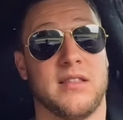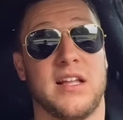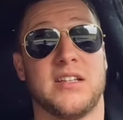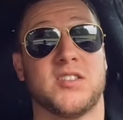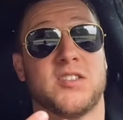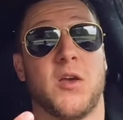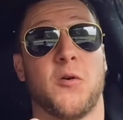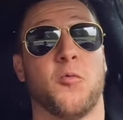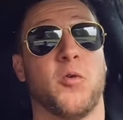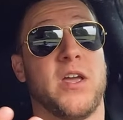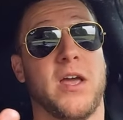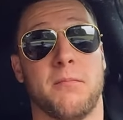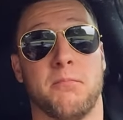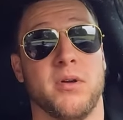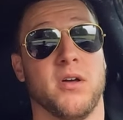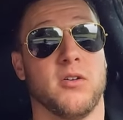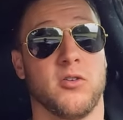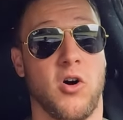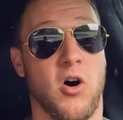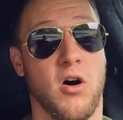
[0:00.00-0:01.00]
let's say we had
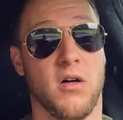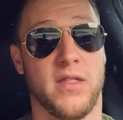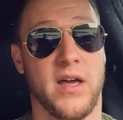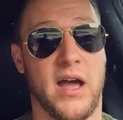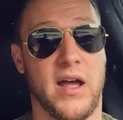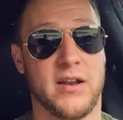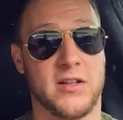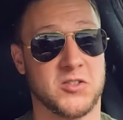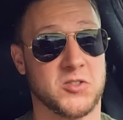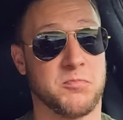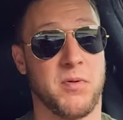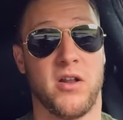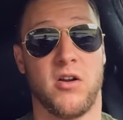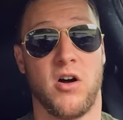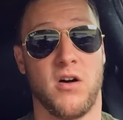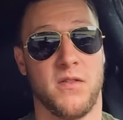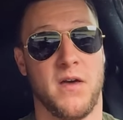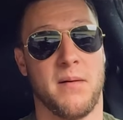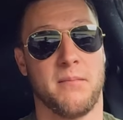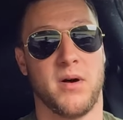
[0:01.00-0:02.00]
built all that and spent
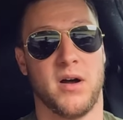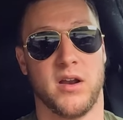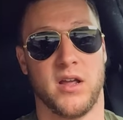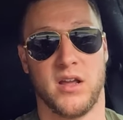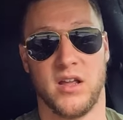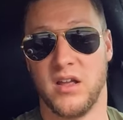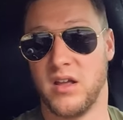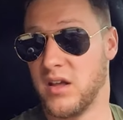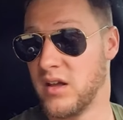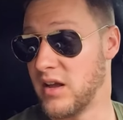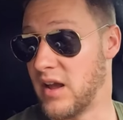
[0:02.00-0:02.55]
all that money